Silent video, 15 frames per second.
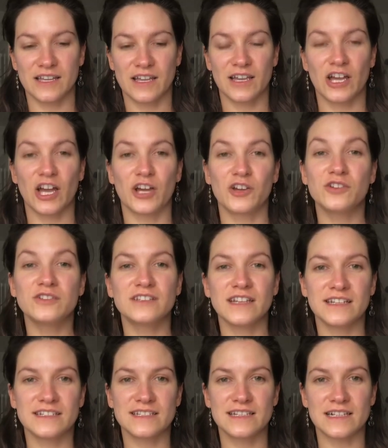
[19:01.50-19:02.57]
a good
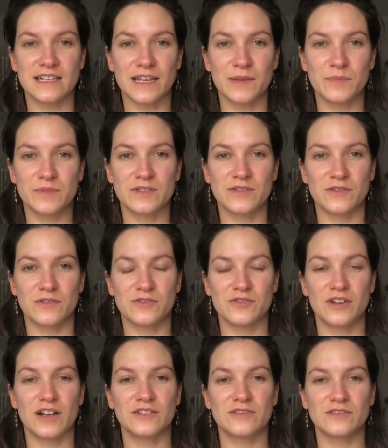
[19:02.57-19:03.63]
night's sleep. So
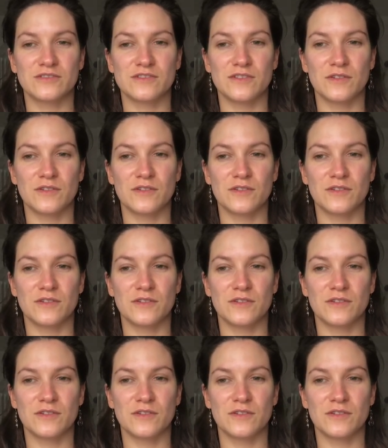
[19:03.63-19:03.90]
try not to